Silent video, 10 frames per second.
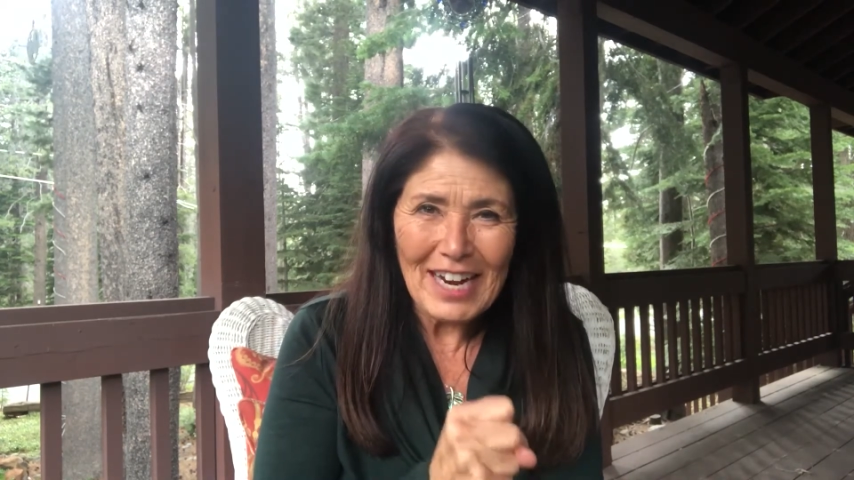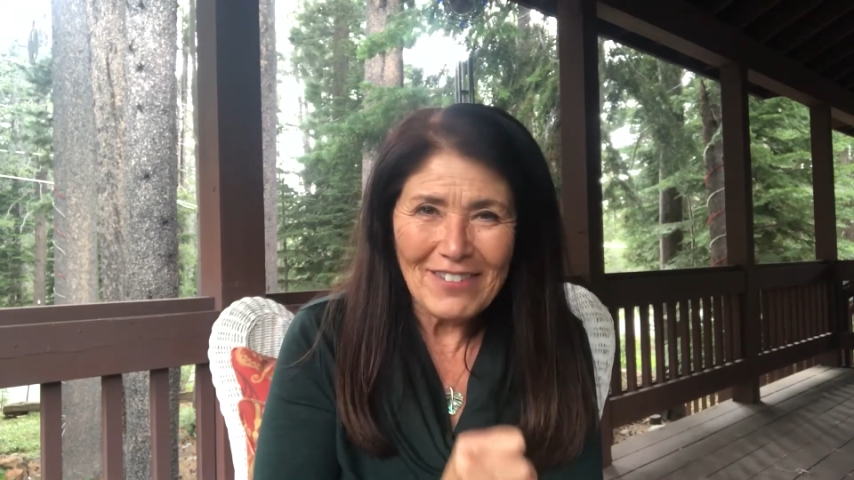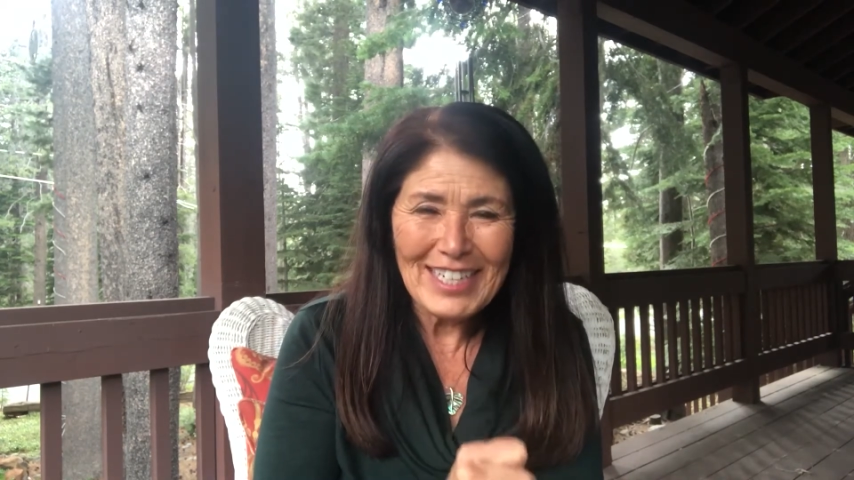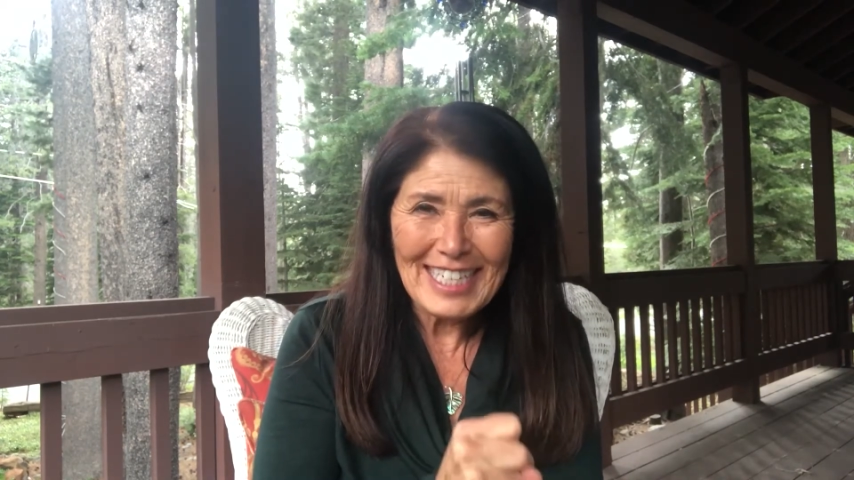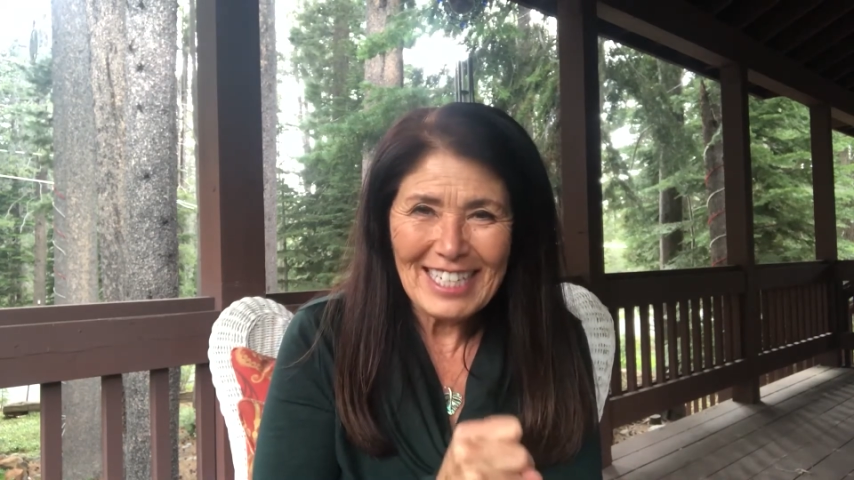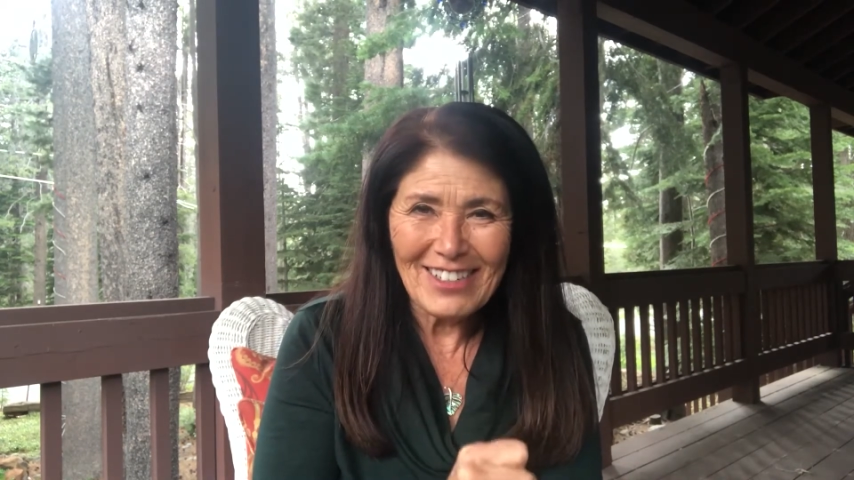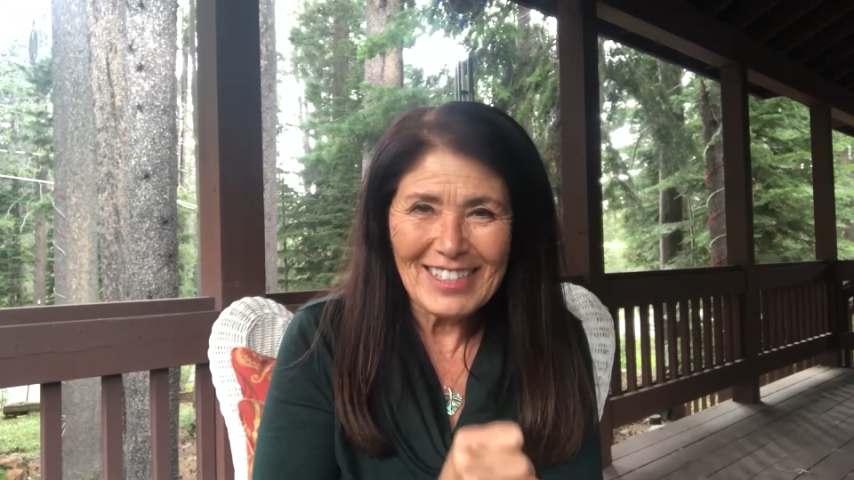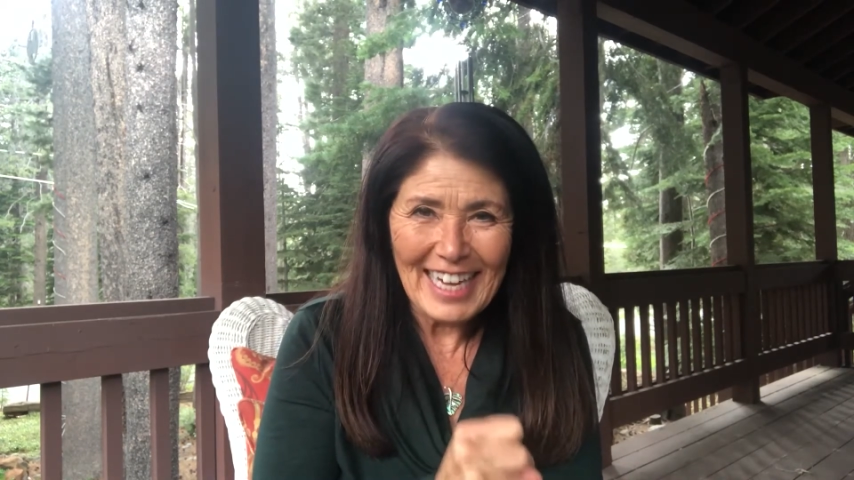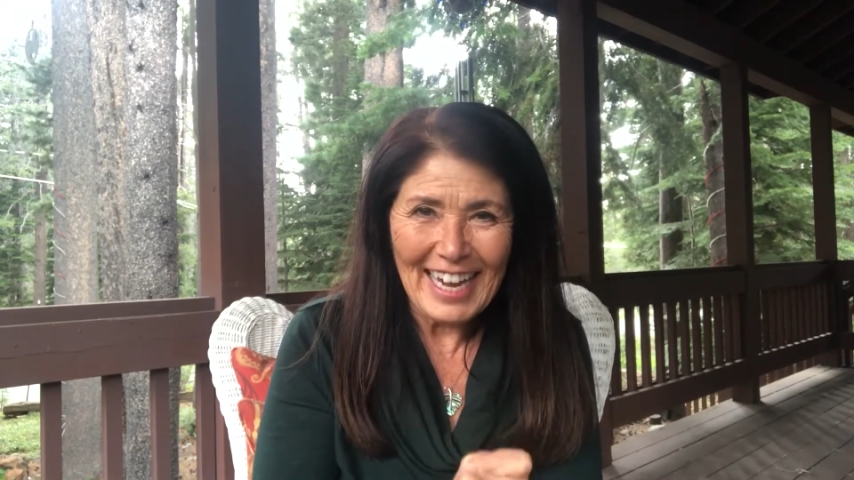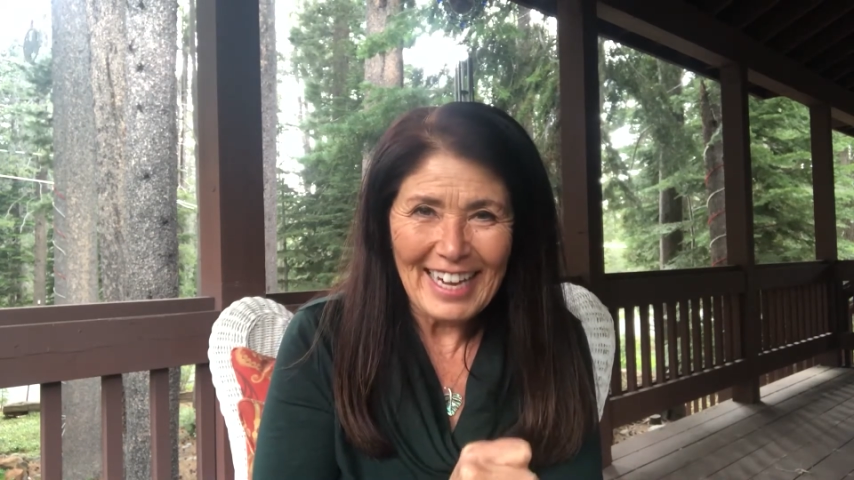every single
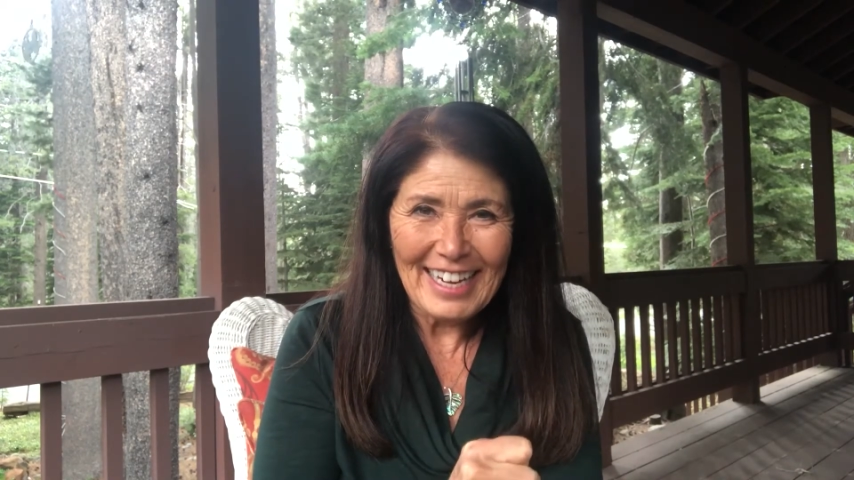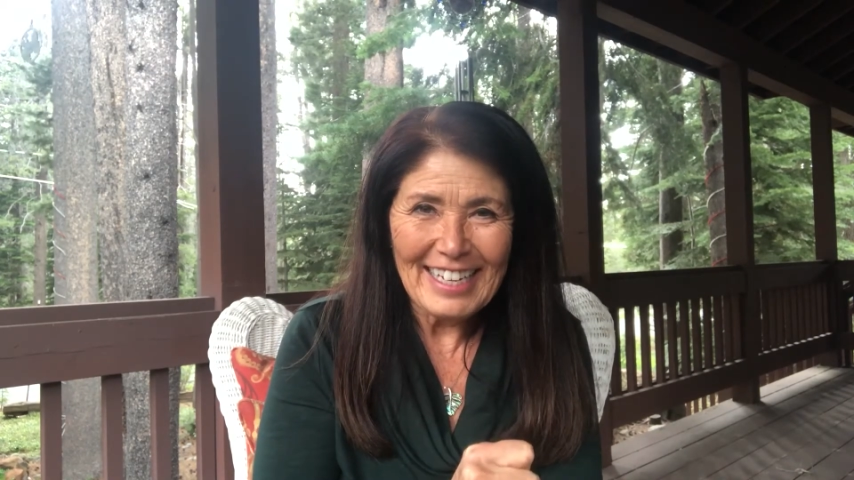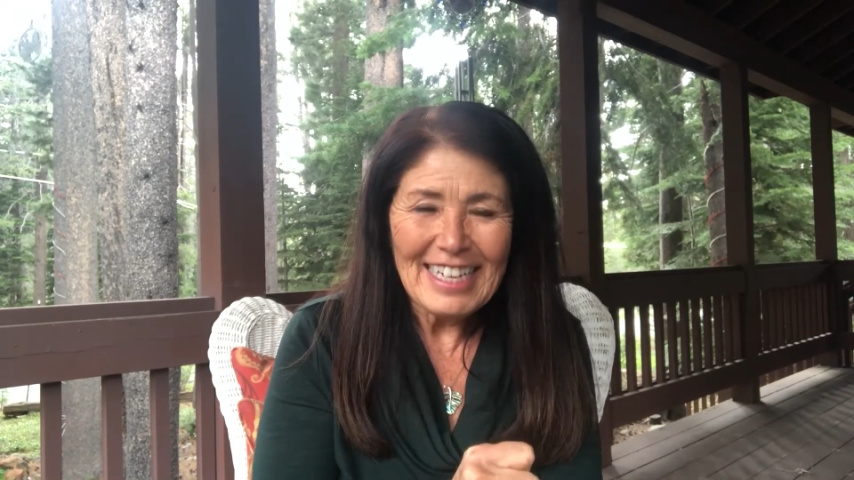day